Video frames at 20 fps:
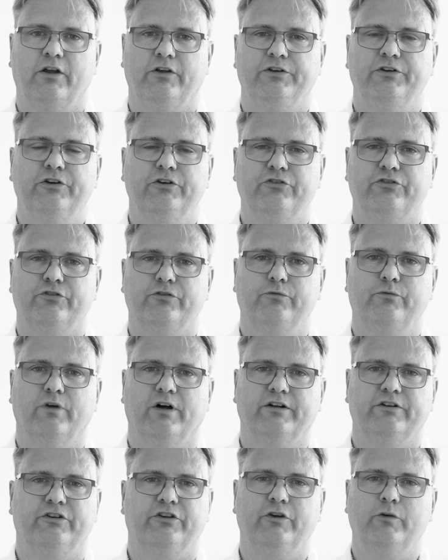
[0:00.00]
you should
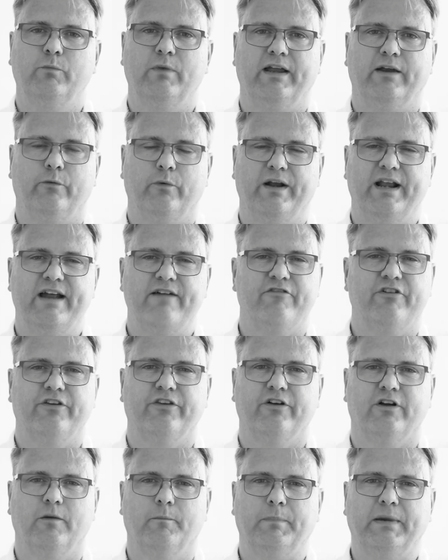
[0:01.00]
run QMake whenever
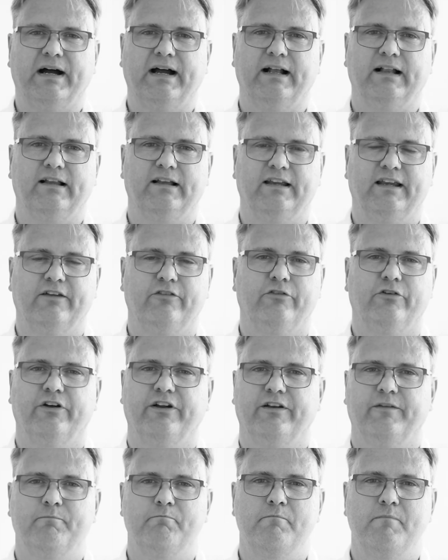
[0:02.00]
the compiler gives you
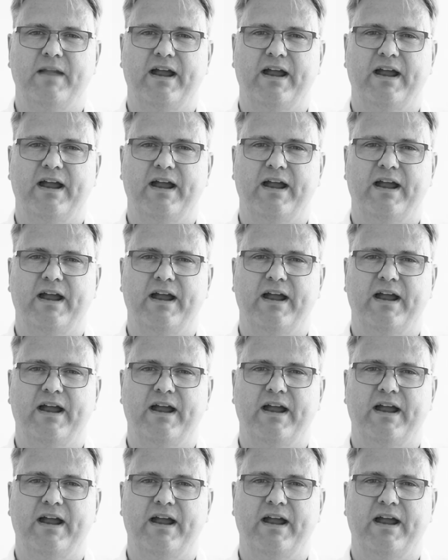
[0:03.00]
an